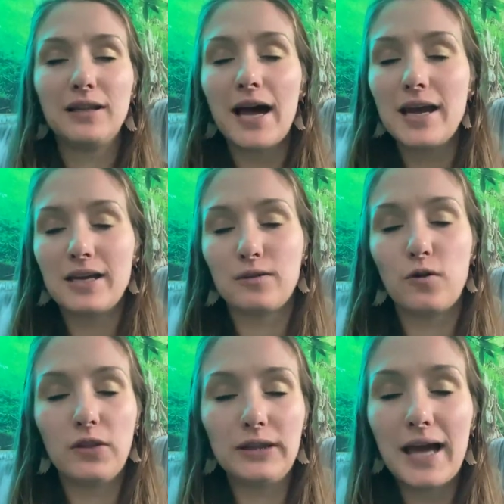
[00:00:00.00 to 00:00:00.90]
light, and
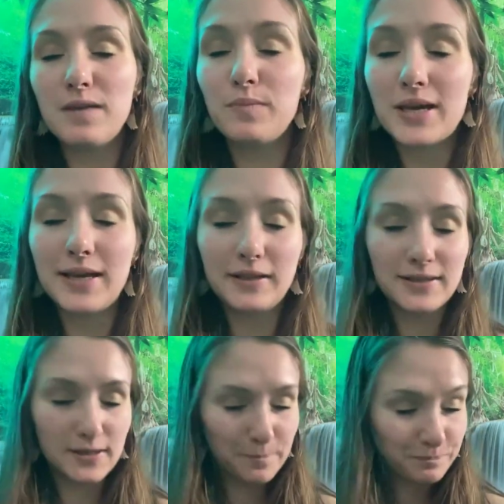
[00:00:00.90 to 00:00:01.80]
all the light beings,